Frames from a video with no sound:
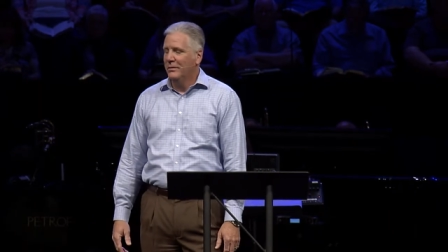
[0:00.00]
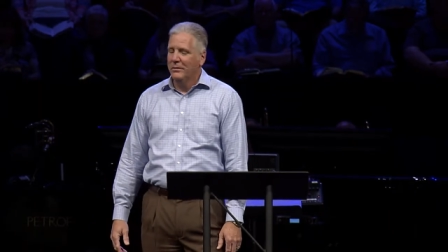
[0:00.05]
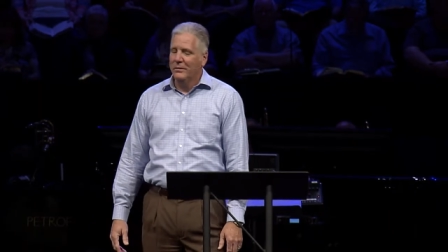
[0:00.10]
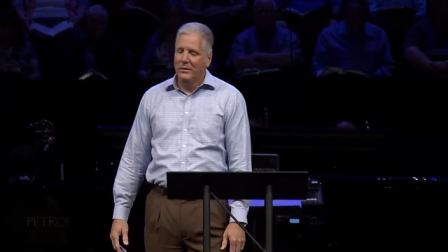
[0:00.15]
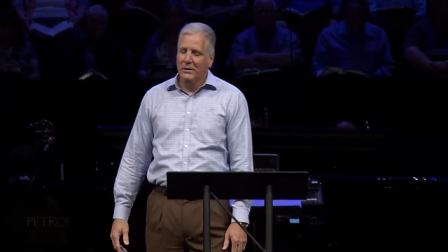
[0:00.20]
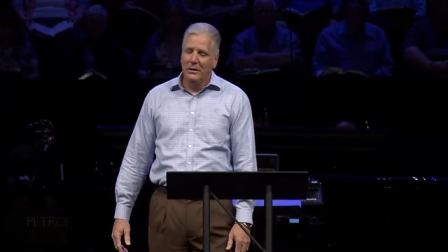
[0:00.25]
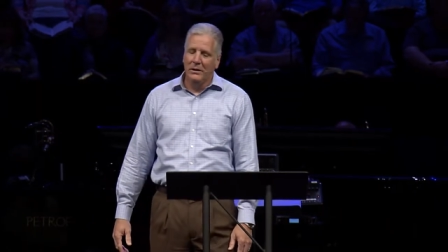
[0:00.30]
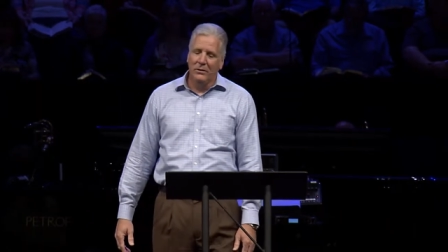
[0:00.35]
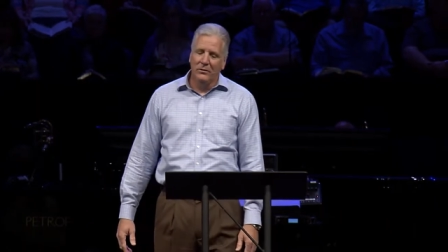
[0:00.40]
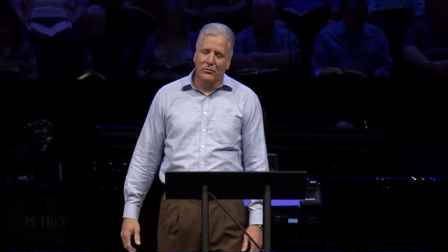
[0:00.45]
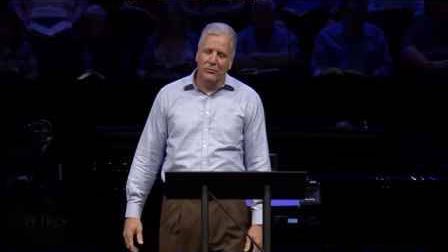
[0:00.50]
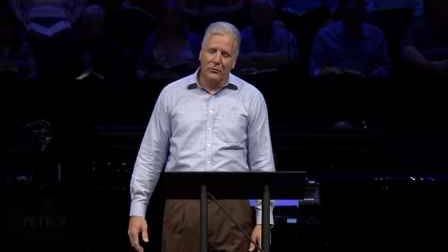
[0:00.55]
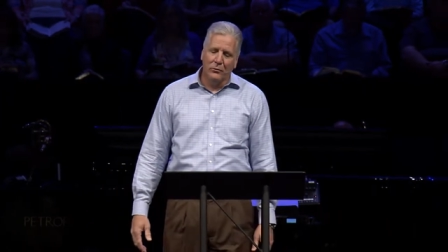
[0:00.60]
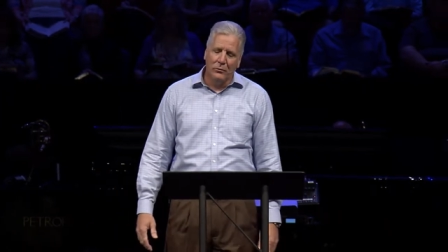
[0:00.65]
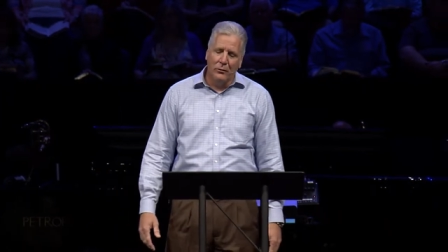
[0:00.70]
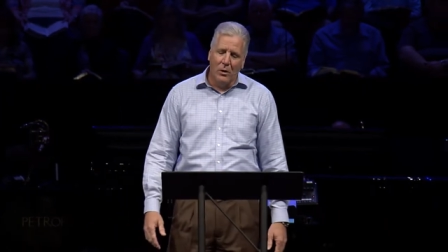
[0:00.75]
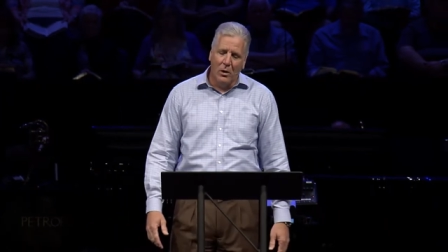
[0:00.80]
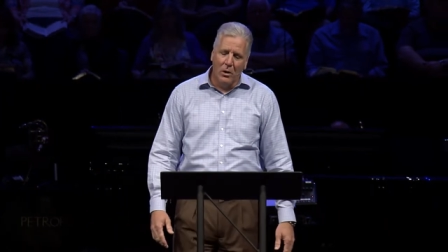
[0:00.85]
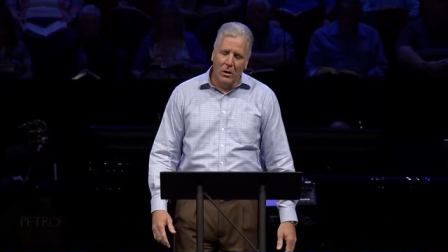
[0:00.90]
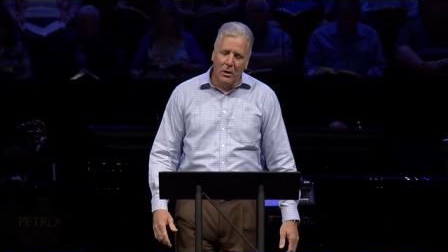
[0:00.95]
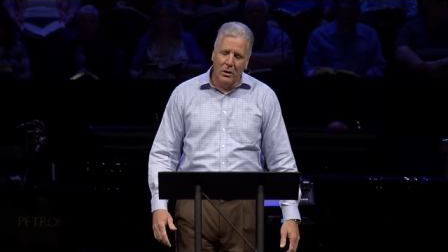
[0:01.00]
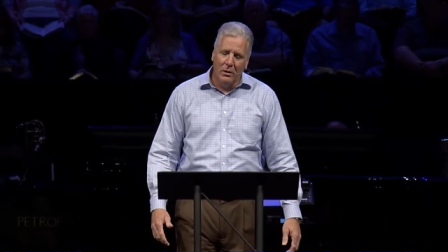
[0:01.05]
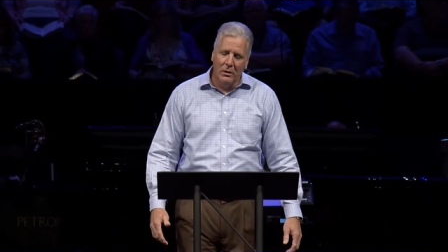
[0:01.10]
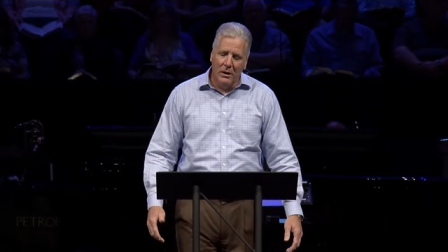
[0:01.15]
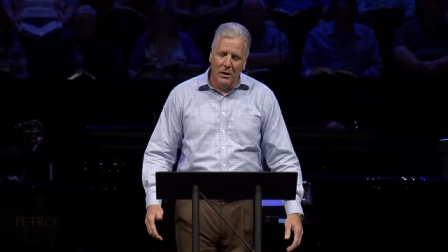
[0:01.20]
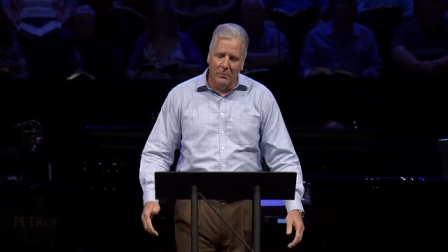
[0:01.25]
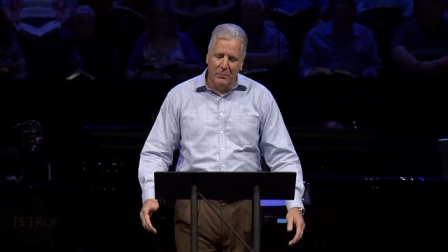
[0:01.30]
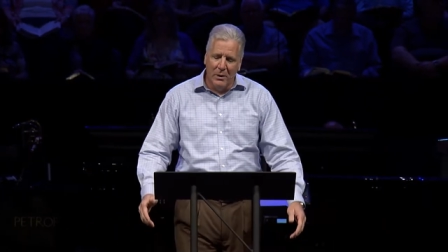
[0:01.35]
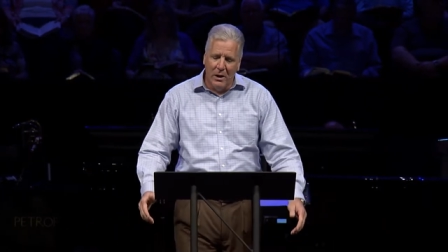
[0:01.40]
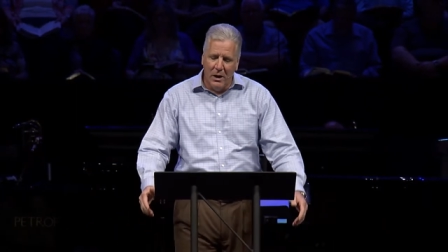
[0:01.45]
He's far
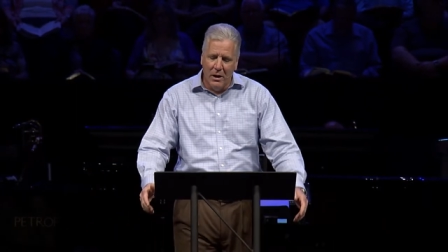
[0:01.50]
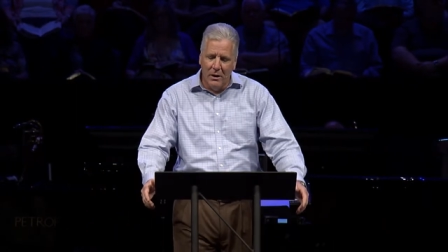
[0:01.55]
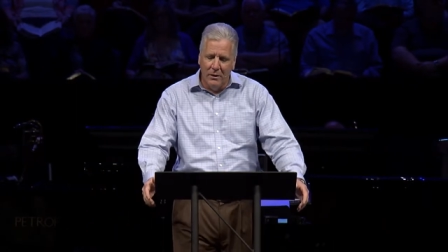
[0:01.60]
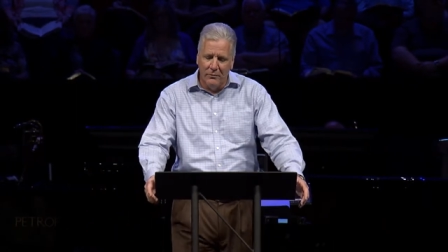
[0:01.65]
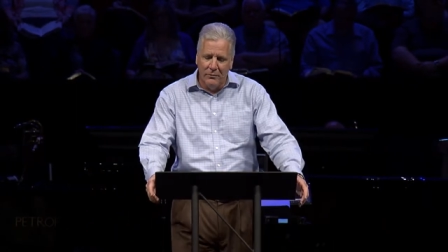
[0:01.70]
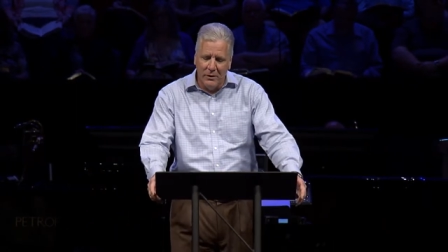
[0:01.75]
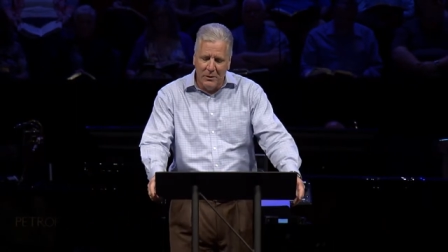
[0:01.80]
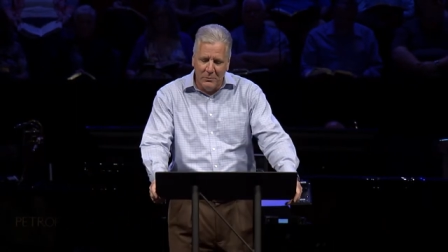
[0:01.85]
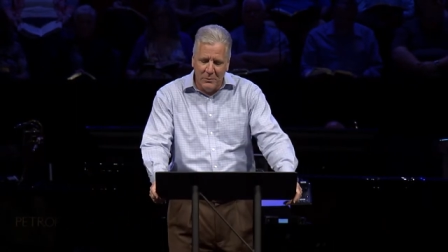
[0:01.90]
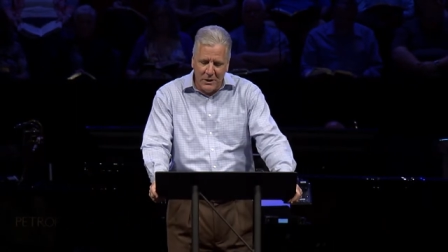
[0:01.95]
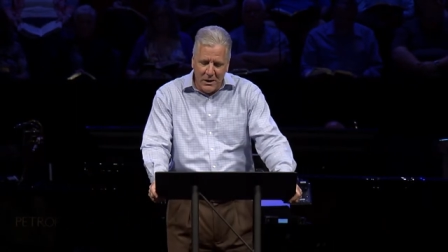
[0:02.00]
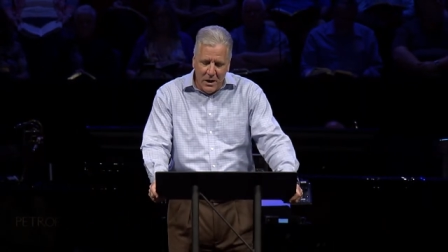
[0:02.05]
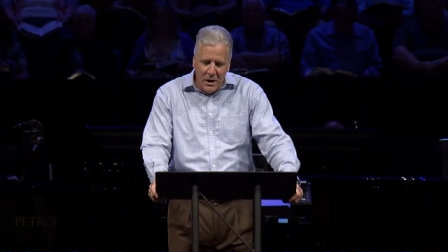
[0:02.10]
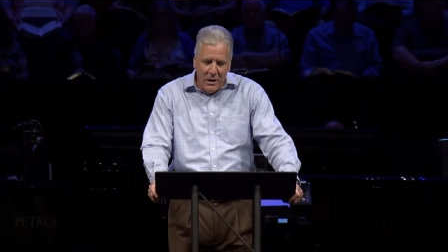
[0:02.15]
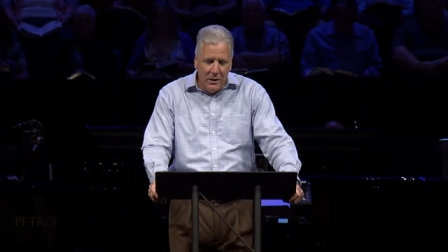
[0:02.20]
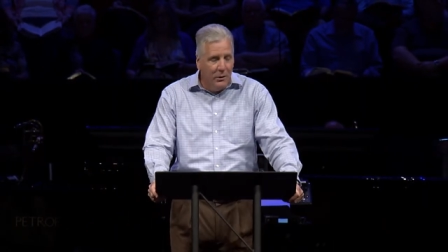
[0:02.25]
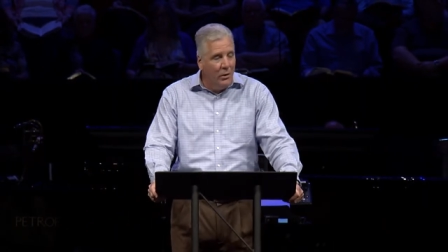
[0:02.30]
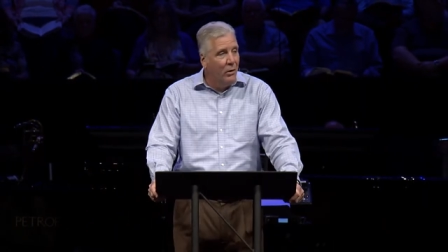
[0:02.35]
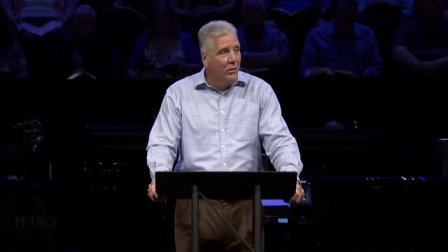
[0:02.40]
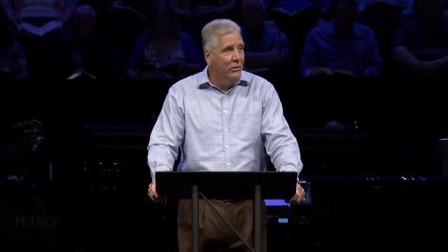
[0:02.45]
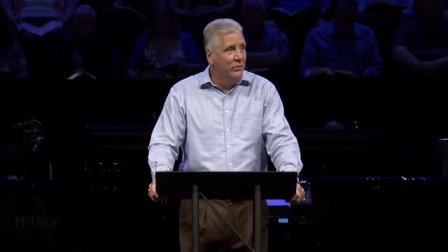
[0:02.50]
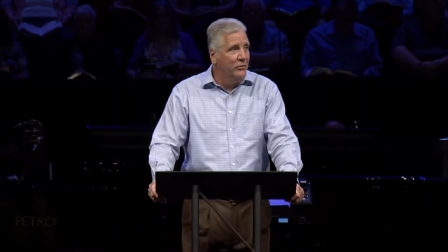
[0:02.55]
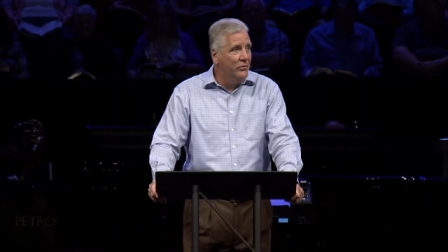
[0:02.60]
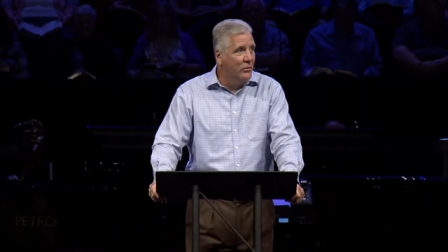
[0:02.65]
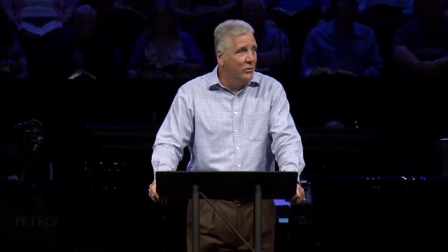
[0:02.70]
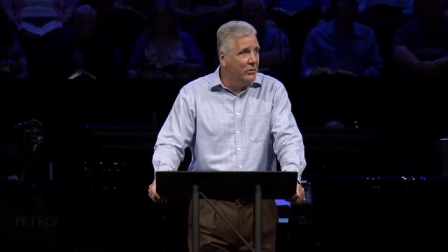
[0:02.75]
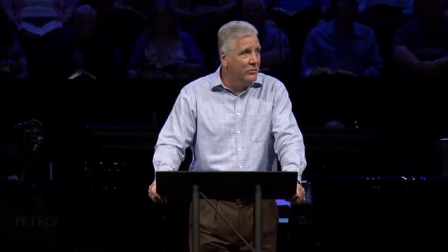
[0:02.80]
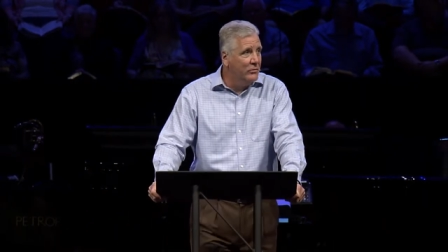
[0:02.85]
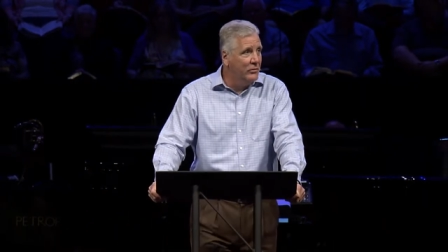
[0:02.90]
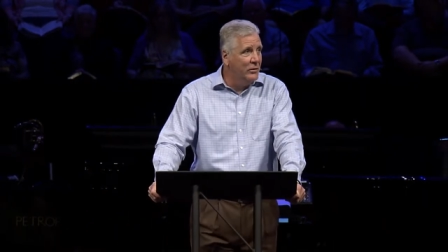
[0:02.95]
above and beyond
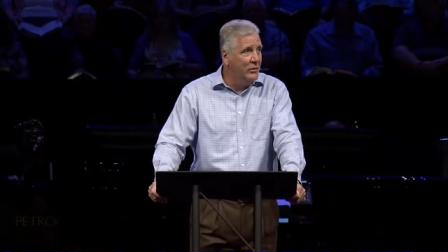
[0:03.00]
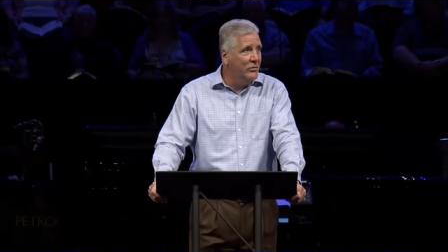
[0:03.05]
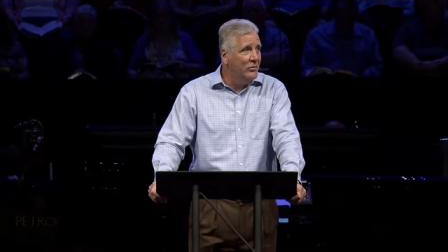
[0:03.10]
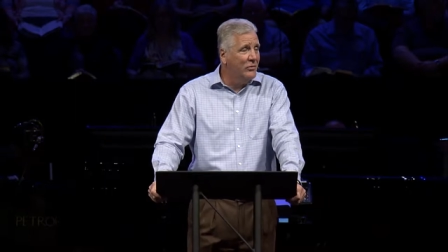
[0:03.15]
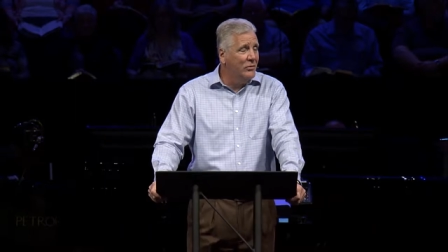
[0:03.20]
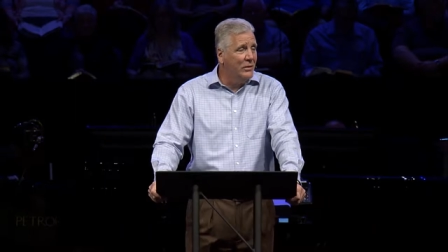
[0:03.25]
Artaxerxes.